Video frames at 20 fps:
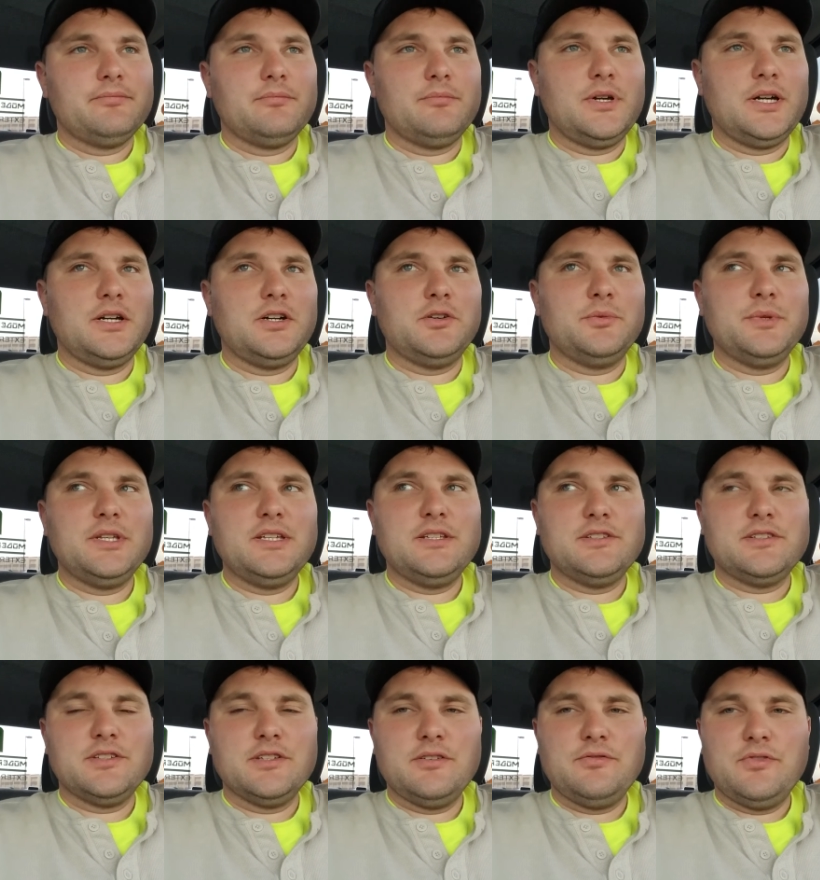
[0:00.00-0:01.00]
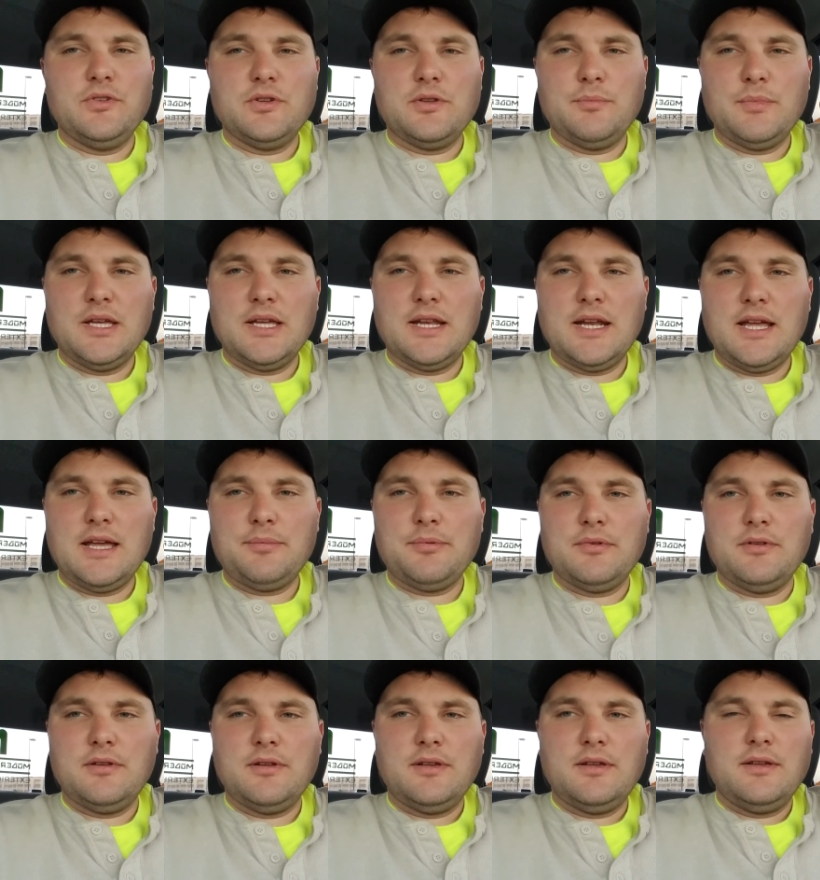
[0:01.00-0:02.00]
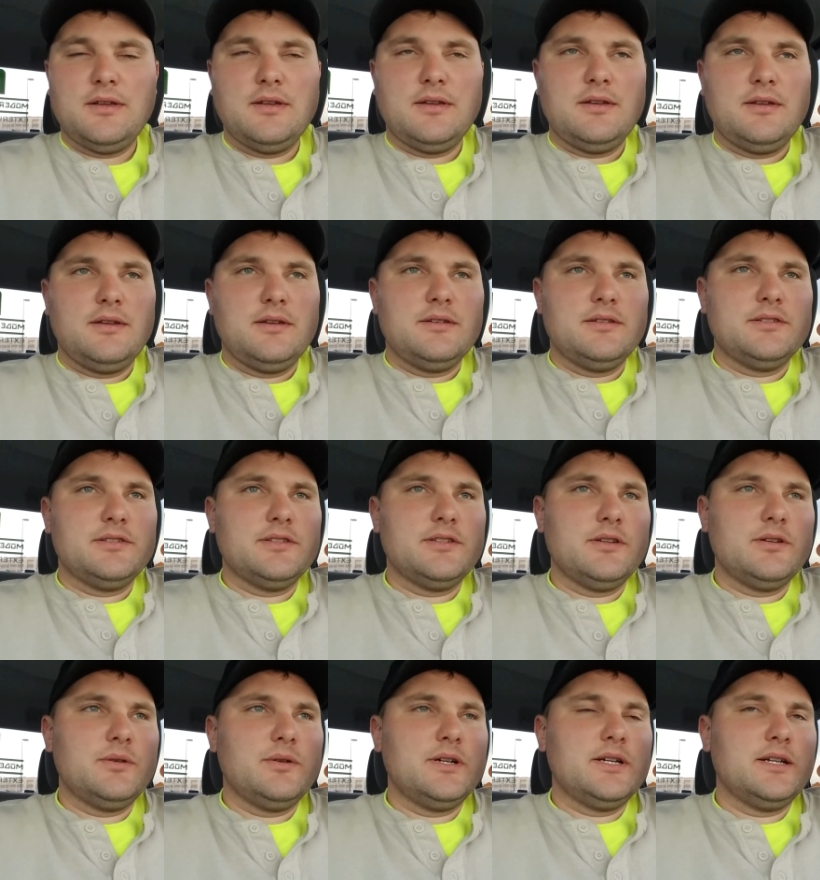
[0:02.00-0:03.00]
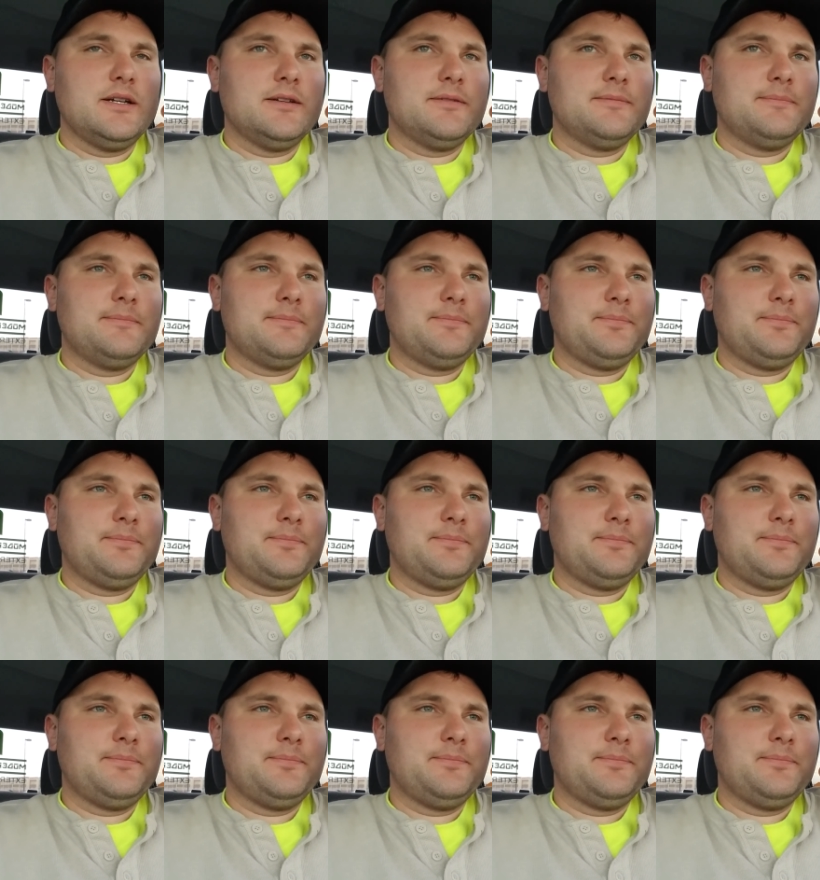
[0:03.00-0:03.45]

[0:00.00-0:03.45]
by all means, see if you can make it happen. So, I'm